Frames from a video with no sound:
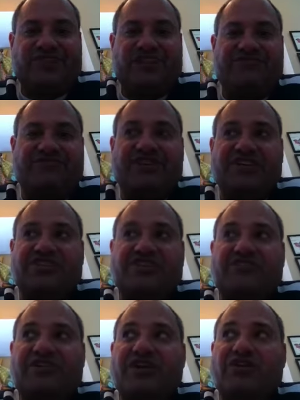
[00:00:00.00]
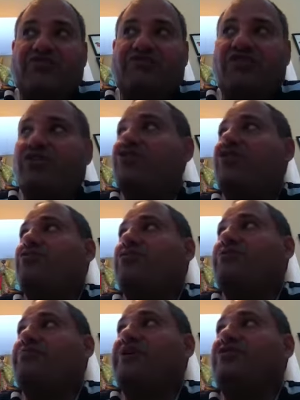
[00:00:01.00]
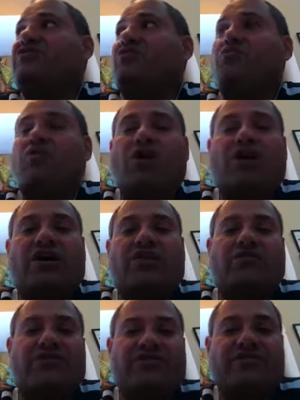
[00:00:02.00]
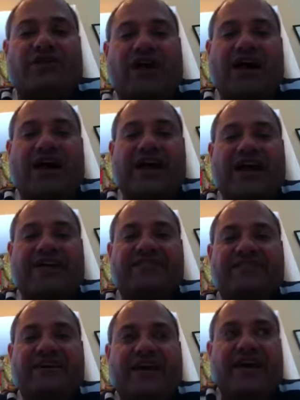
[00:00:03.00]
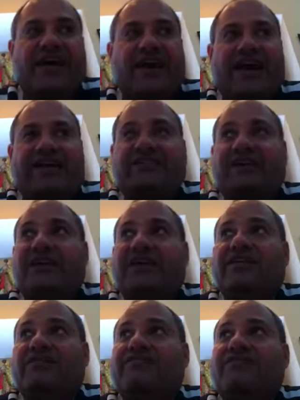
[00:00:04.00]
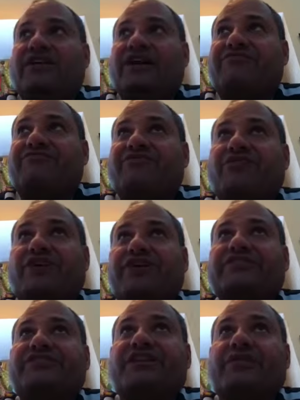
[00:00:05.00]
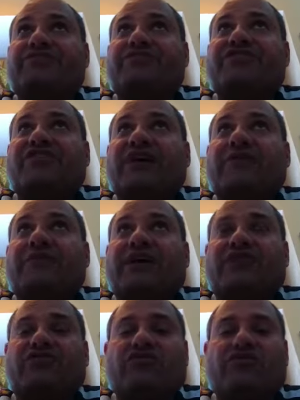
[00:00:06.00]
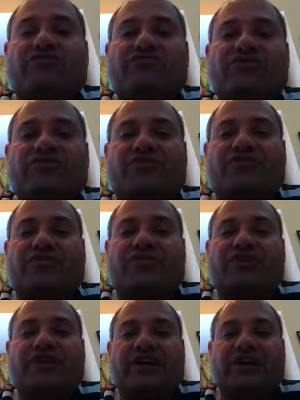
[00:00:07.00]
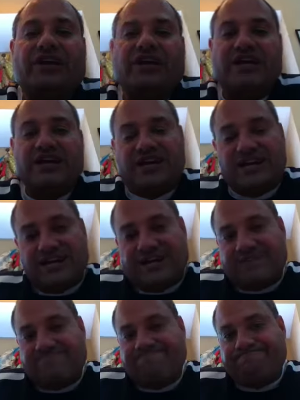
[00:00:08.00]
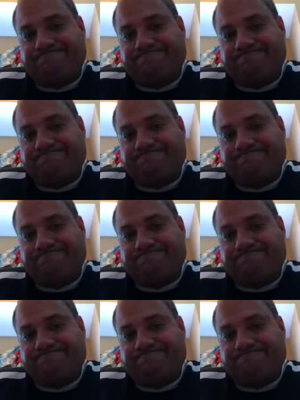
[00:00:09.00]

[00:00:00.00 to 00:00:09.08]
definition of heel for her would be to walk with her eyes at the heel of your left foot, step for step and turn for turn. Now